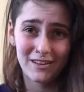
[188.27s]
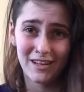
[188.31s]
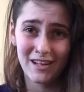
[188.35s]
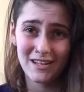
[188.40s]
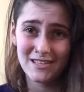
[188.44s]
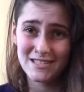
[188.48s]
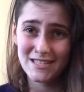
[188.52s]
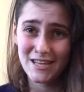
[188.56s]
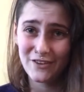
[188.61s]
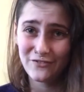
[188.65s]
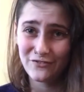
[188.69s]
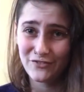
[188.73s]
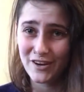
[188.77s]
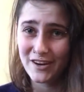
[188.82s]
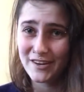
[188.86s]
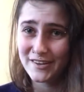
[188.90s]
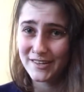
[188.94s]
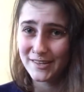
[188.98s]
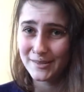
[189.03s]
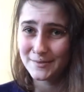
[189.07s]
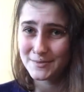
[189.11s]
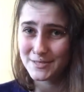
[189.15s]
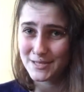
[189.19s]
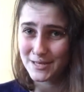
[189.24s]
That's how
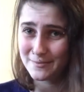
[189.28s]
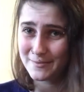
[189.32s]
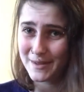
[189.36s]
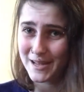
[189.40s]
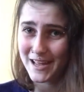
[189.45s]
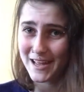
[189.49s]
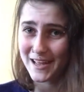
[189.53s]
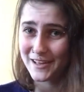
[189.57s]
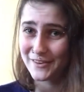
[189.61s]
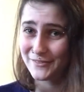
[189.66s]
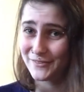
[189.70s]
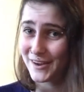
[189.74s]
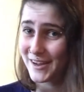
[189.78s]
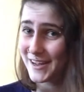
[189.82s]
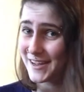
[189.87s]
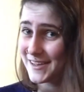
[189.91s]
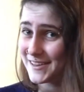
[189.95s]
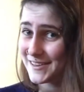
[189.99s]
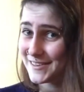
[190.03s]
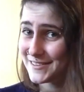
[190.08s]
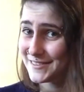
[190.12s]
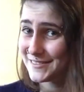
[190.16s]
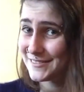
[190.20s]
friendships are made, right?